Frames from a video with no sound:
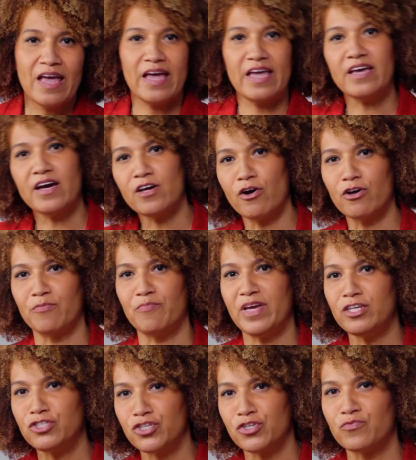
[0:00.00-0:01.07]
AI
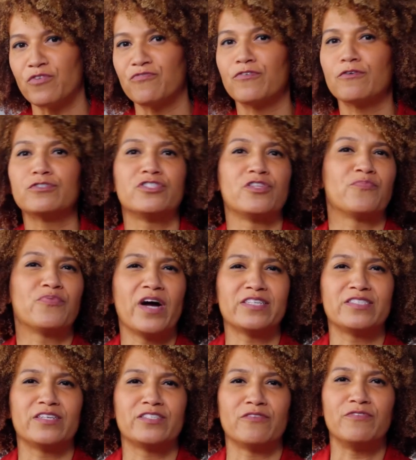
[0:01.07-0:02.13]
automation refers to the
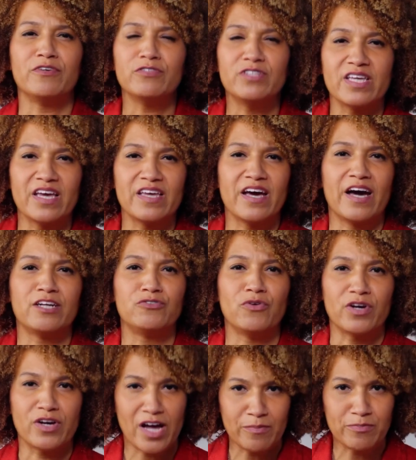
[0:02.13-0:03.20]
process of using AI
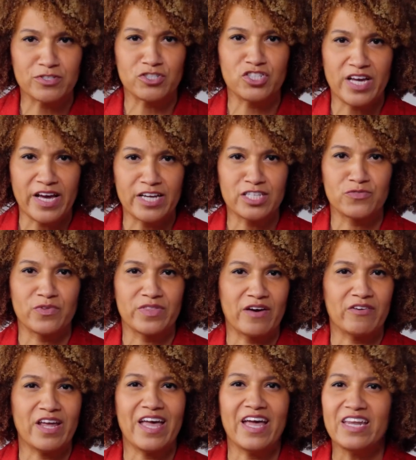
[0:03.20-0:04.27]
to accomplish tasks
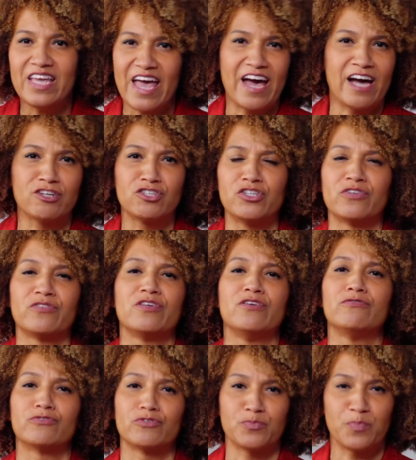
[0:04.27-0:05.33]
without any action on the
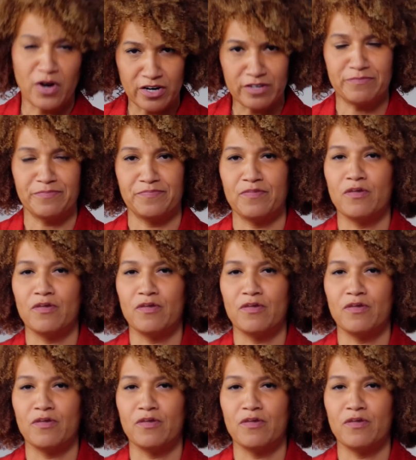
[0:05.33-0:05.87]
user's part.